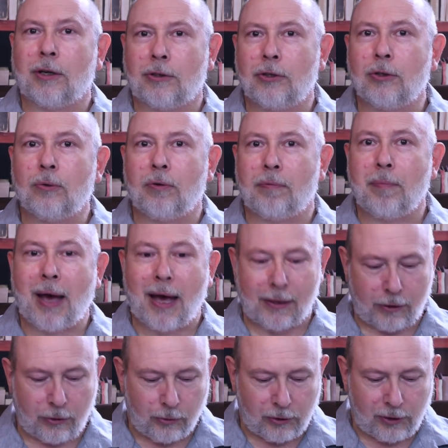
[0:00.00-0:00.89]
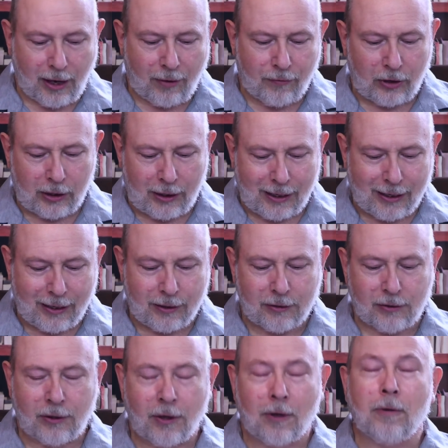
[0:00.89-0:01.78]
and two of Matthew seven
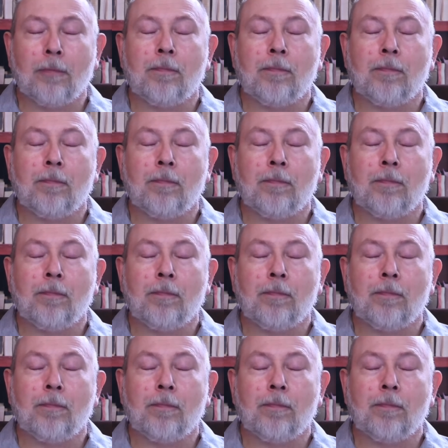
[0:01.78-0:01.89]
is,